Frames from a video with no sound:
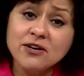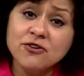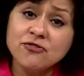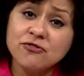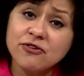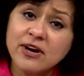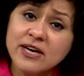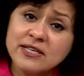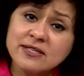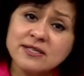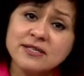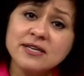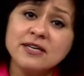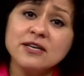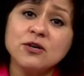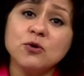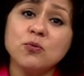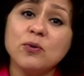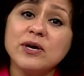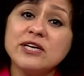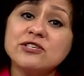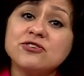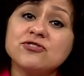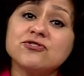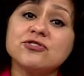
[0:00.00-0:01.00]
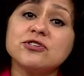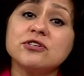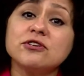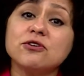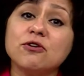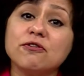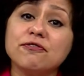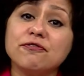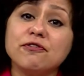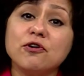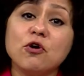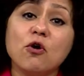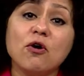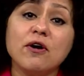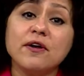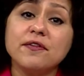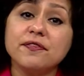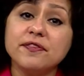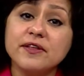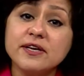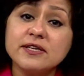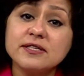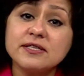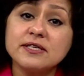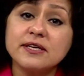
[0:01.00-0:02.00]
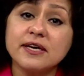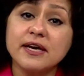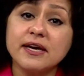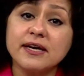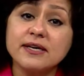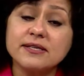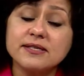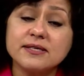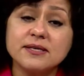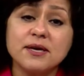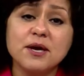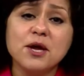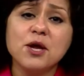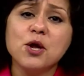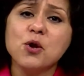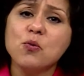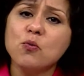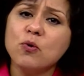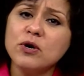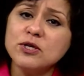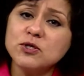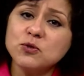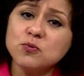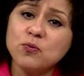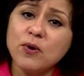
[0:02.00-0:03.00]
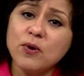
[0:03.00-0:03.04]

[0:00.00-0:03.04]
interesting question of law in this case was